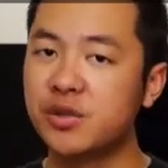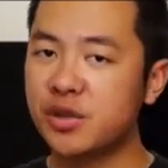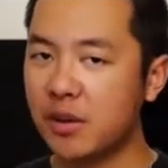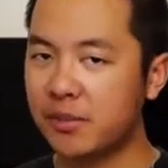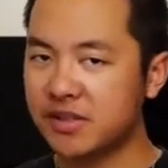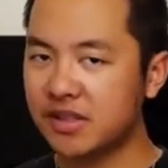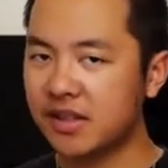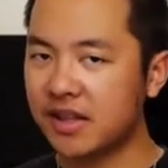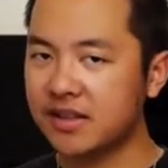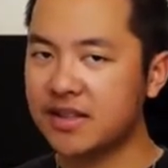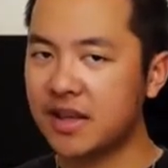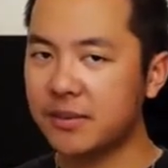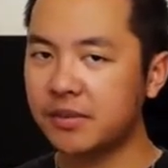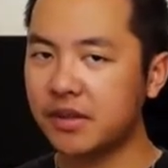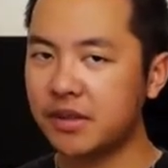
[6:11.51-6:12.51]
Drop us a
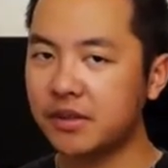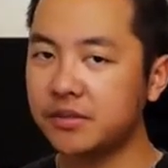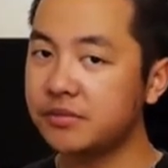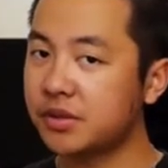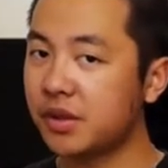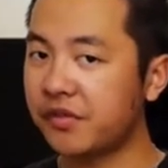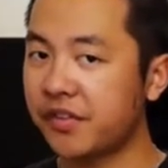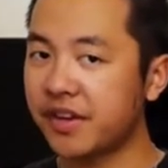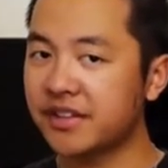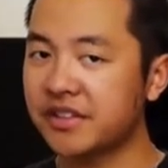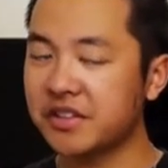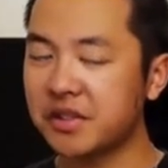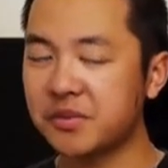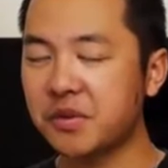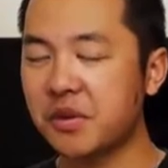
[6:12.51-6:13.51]
like down below. Don't forget
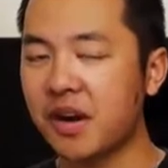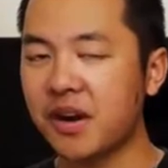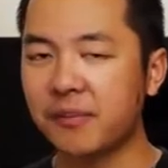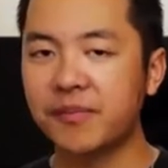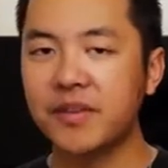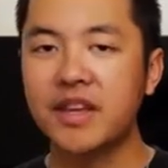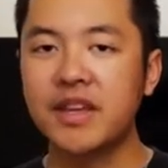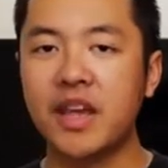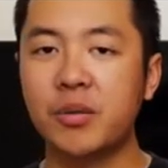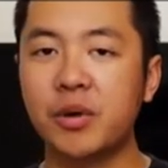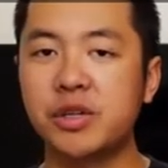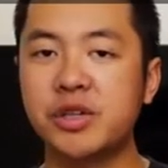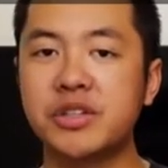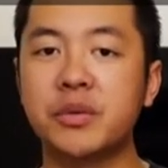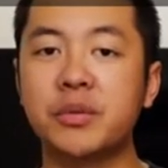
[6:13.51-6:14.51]
to subscribe. And
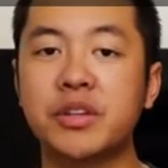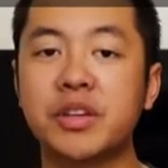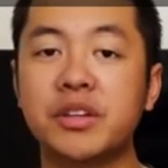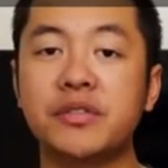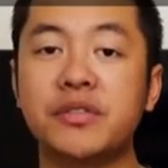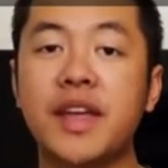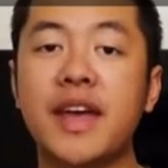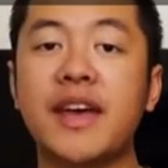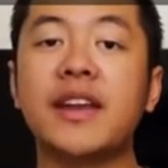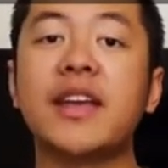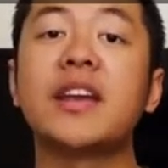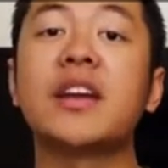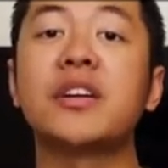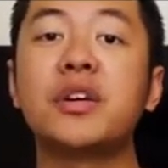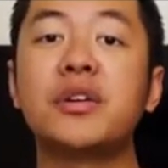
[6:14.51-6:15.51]
once you're done with all of that,
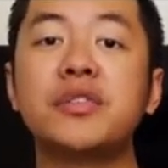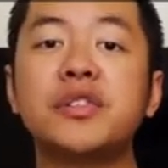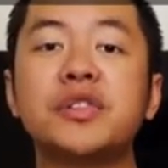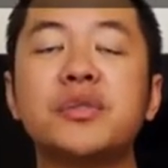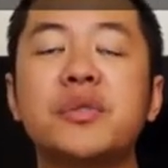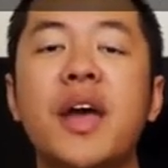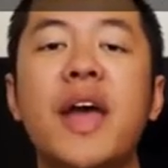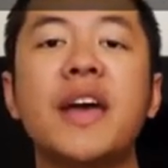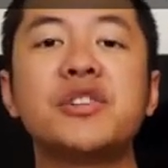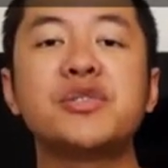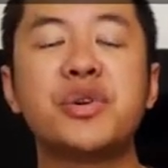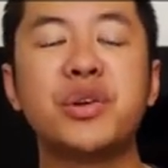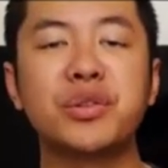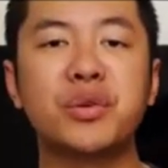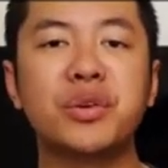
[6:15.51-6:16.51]
head on over to
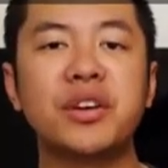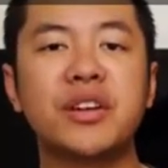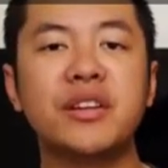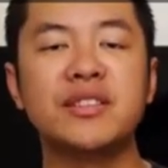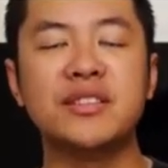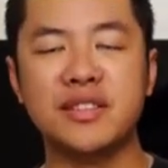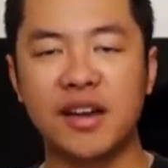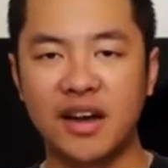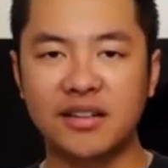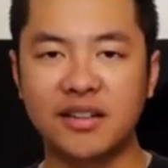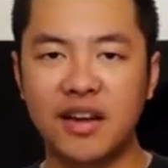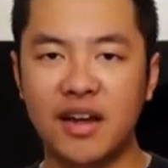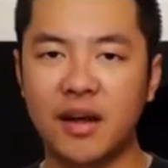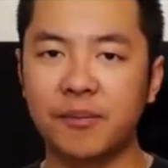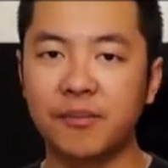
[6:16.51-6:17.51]

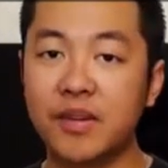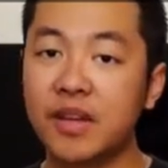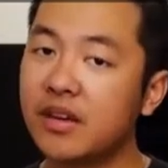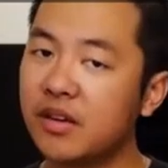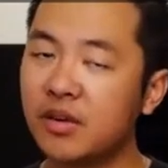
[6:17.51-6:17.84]
androidauthority.com.